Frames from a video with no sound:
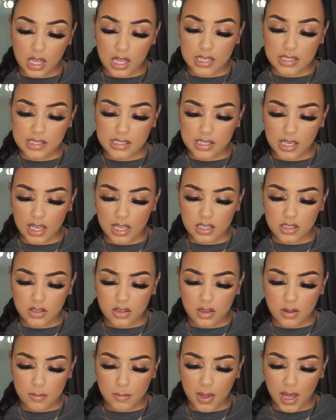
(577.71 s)
It says on
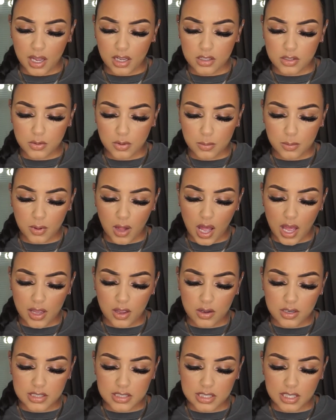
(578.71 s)
the back to apply
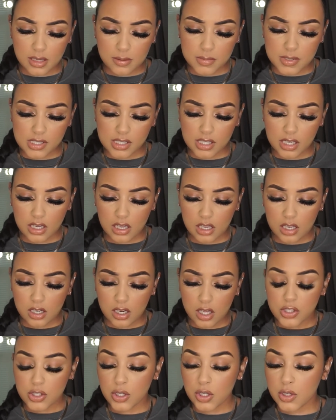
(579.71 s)
on damp skin.
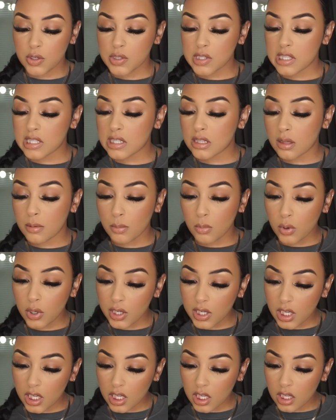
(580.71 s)
So you can use this in the
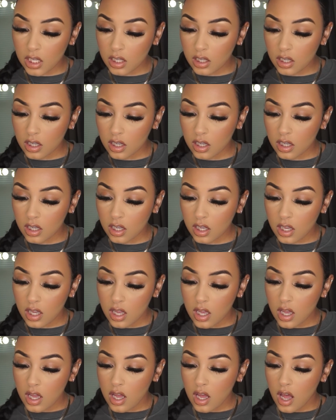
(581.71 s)
morning
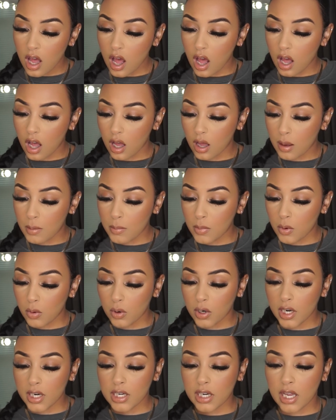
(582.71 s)

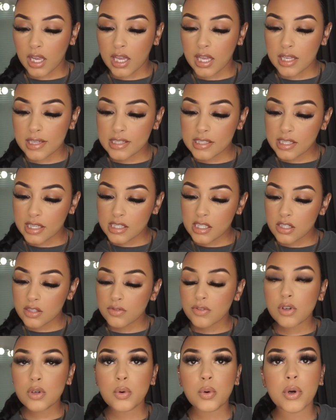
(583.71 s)
or at night. It says it's
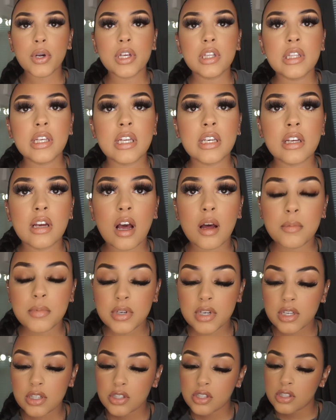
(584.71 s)
for oily and
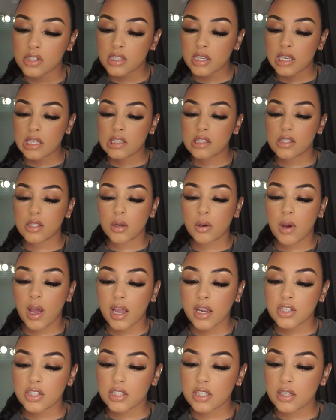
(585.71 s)
combination skin. So I
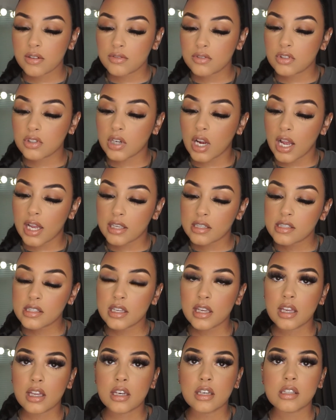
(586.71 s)
actually have dry
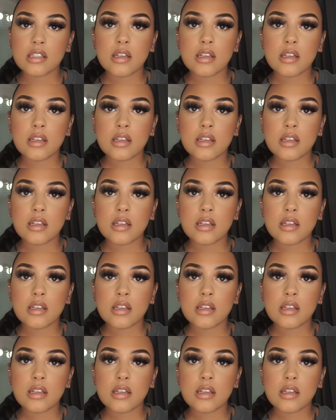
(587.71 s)
skin.